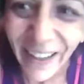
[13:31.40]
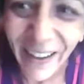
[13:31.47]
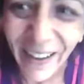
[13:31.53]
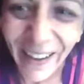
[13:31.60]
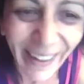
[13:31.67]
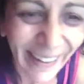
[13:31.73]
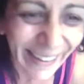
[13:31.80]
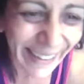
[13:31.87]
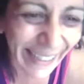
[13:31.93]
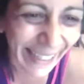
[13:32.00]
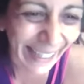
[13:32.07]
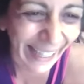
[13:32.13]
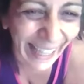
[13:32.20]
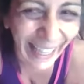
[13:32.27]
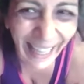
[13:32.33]
wait, there, there
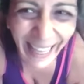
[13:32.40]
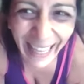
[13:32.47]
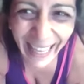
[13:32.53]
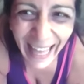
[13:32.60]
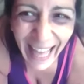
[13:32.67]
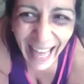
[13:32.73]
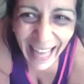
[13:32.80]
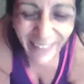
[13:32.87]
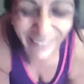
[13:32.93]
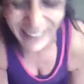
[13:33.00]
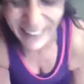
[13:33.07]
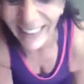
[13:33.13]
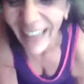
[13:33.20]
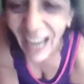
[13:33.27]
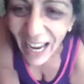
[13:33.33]
we go.
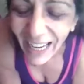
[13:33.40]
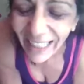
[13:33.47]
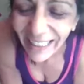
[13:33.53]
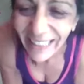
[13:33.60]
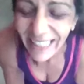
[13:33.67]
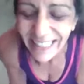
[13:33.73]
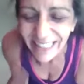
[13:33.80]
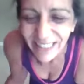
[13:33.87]
Okay. Yeah,